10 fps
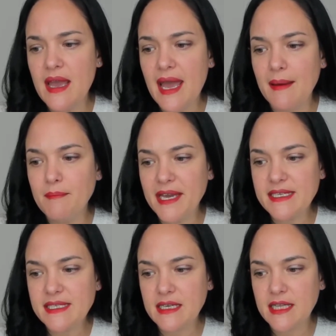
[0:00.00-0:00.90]
And
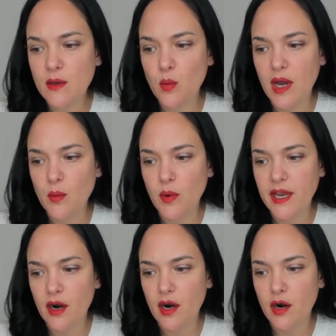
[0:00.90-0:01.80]
basically when
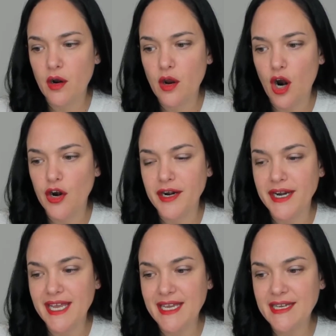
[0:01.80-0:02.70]
our
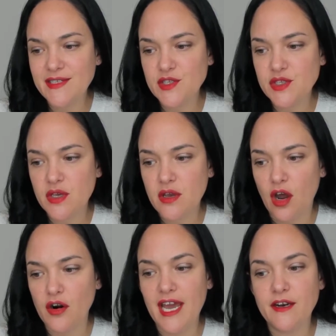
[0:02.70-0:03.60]
needs,
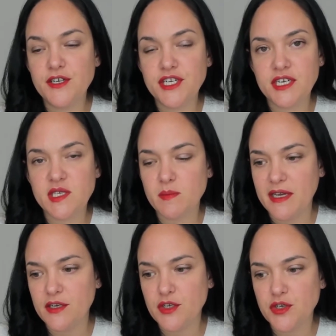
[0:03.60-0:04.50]
our energy
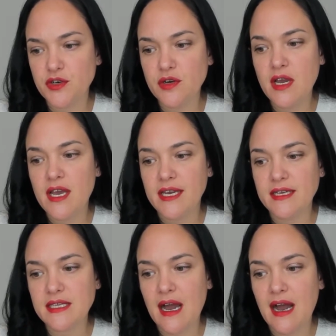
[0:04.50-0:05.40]
expenditure
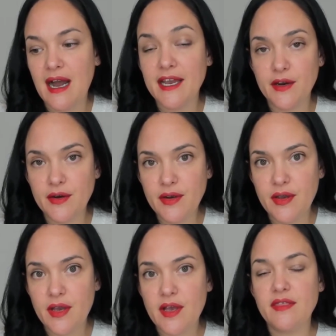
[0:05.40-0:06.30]
is higher
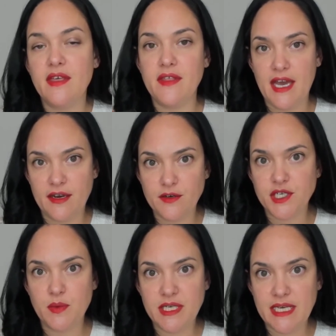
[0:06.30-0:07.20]
than the energy
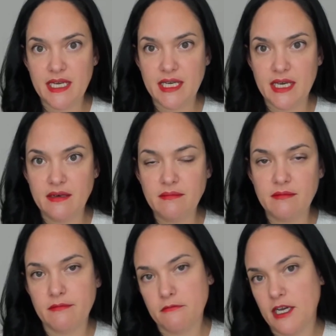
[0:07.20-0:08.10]
we take in,
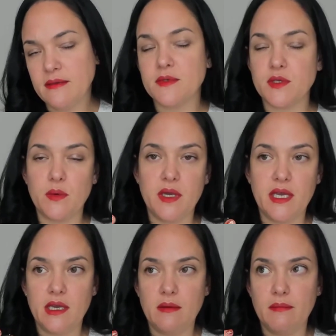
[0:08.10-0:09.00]
right? So
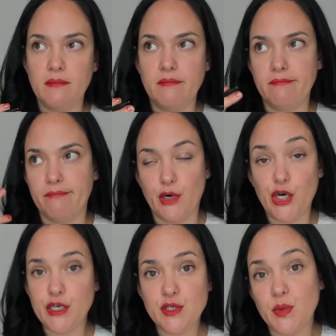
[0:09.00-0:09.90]
we
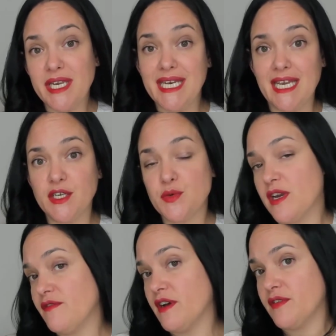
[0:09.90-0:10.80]
need
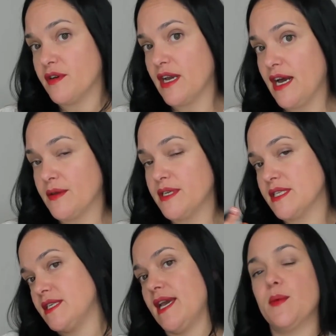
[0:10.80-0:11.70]
2,500 calories a
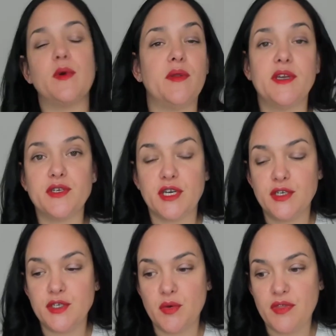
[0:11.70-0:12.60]
day and we only took in
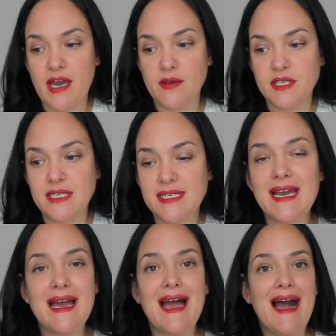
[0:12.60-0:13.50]
2,000.
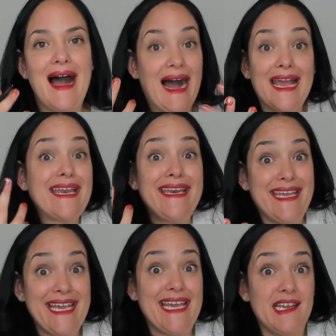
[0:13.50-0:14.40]
I
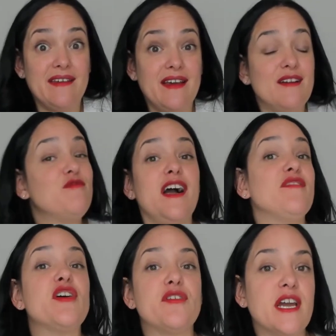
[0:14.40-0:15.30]
need
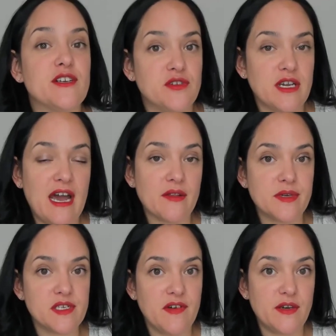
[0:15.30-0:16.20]
500 extra
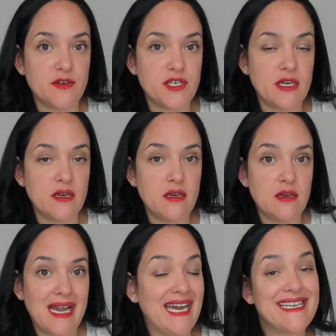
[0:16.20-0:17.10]
calories of energy.
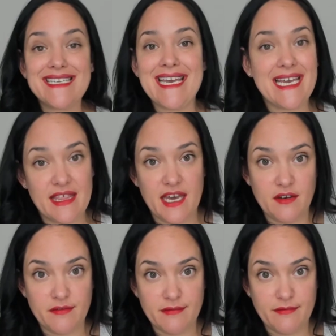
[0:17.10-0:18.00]
I didn't take that in
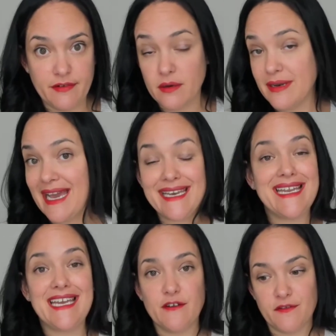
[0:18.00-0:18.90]
from food. I
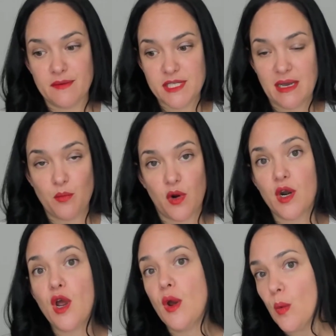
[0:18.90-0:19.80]
need it from somewhere.
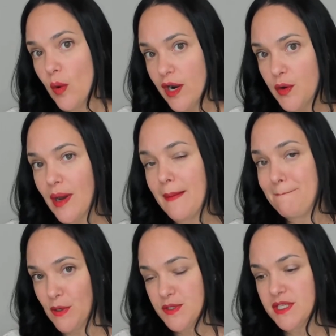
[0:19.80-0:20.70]
Where do I
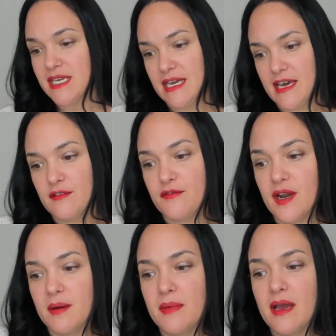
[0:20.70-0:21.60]
mostly get it
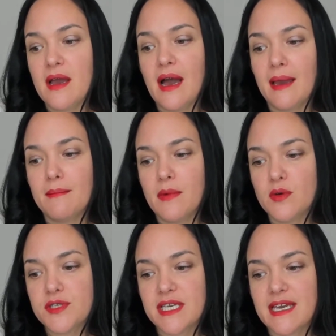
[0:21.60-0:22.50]
from? I
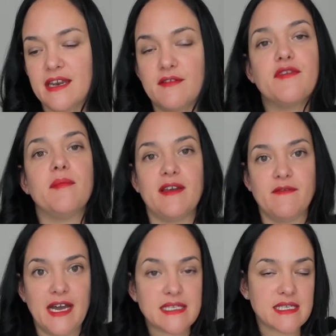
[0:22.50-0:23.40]
mostly get it from my
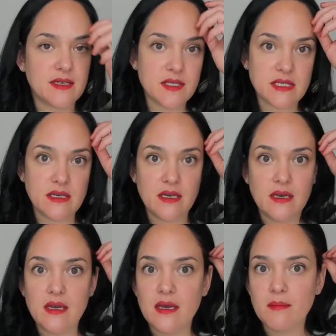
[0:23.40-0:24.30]
fat cells.
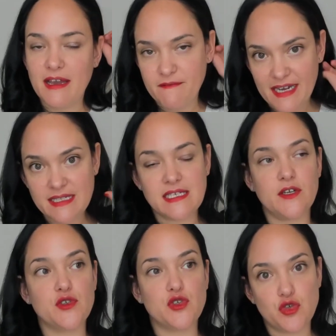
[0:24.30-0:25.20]
My fat
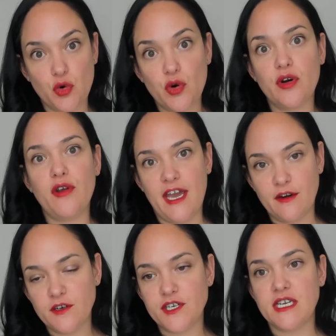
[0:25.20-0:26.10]
cells store
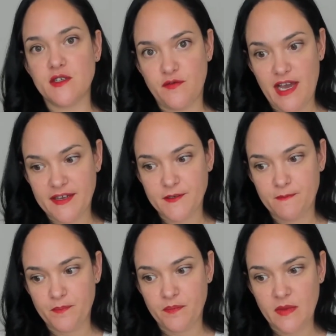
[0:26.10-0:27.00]
energy as fat,
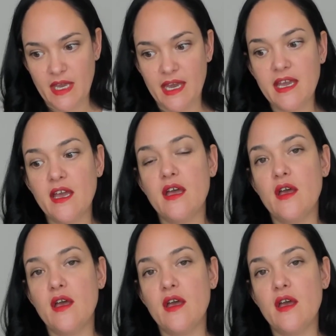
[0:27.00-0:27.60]
okay?